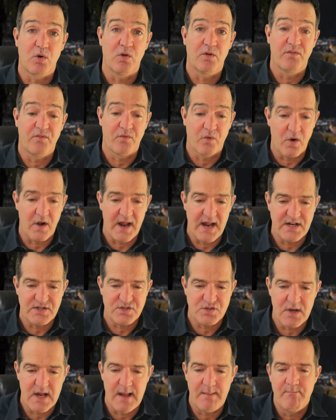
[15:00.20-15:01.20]
World for a
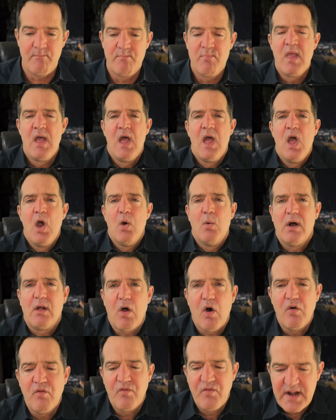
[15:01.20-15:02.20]
trip.
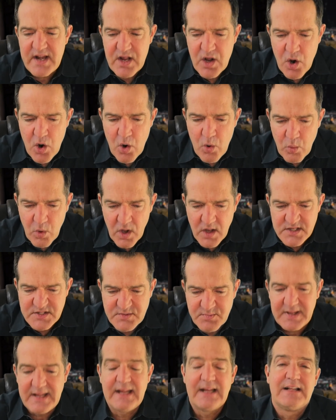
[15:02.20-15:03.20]
Well, Ovidio
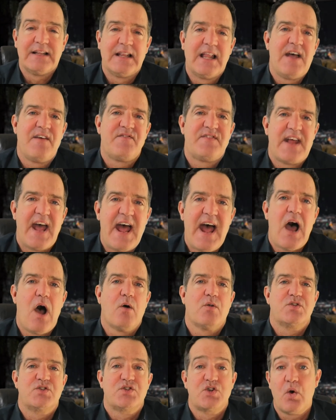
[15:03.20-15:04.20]
was being left
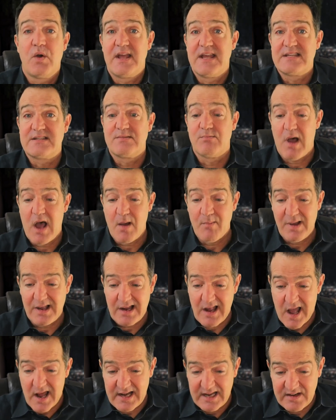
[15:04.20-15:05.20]
out, so his
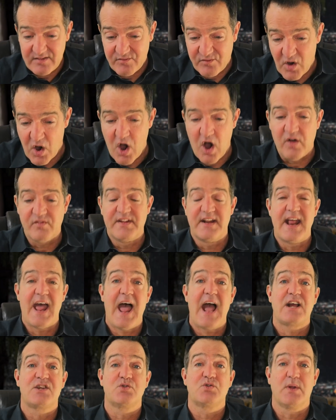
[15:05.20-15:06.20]
mama got involved and
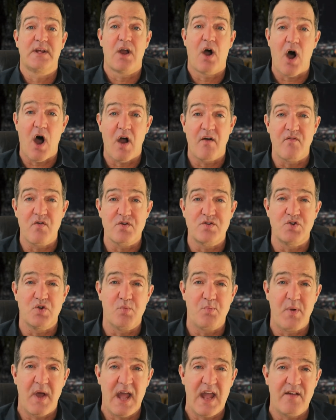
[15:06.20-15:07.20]
actually offered
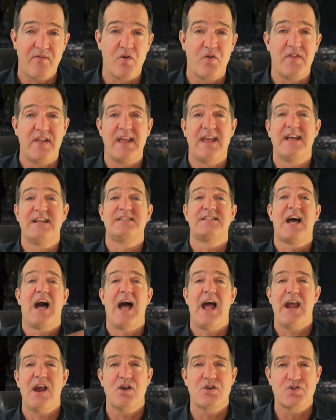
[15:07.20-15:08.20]
to pay for the
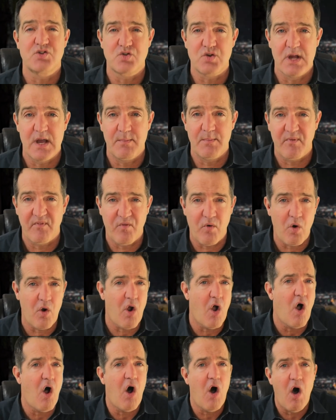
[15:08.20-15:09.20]
entire trip
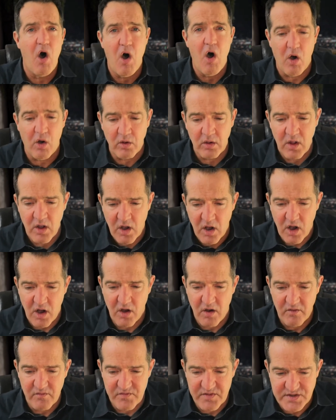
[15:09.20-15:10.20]
for all
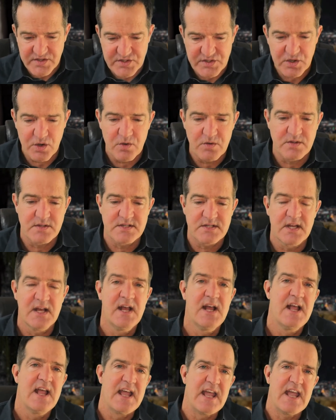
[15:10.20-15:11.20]
of the students
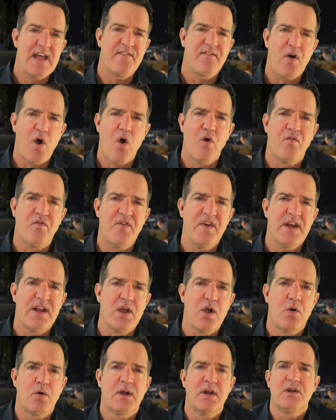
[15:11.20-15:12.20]
if
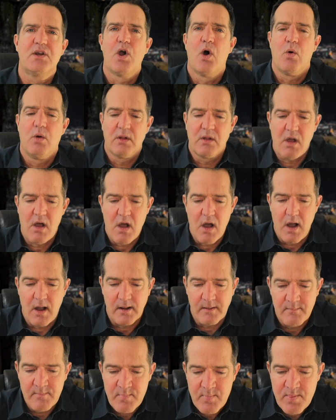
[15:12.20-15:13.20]
Ovidio could go
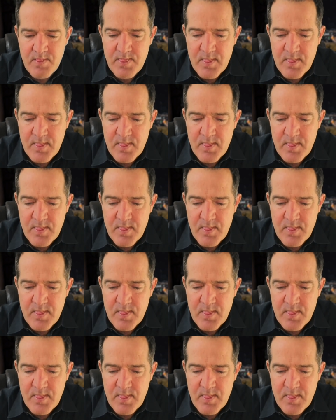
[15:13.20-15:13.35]
along.